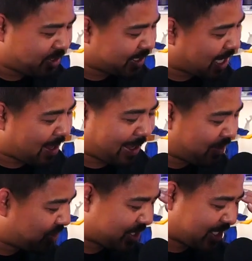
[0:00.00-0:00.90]
just
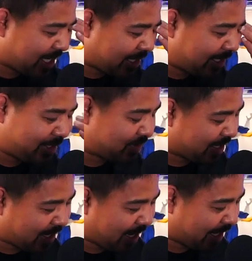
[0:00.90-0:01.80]
like these are
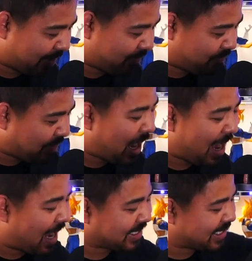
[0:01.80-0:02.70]
like kind of like
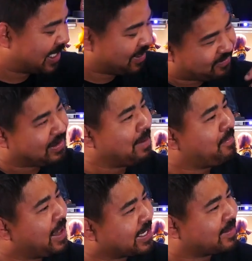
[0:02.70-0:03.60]
positive
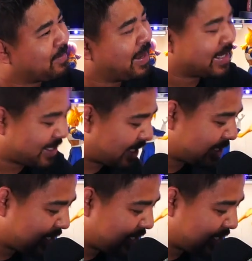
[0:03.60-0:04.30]
nitpicks. If that makes sense.